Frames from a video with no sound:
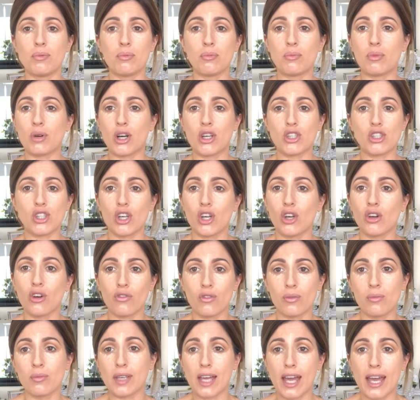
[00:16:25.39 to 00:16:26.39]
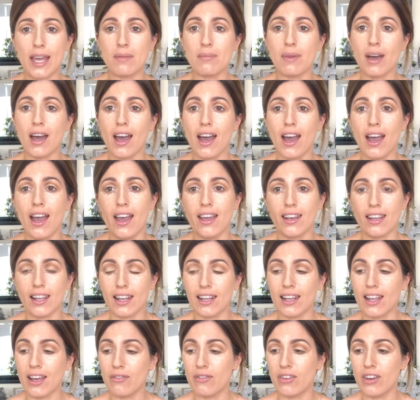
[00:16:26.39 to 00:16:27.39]
brush I got from Kmart, and I
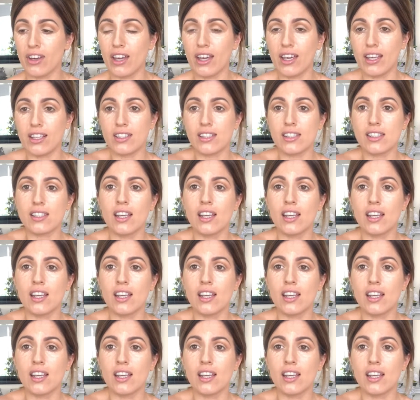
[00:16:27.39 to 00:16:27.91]
love it.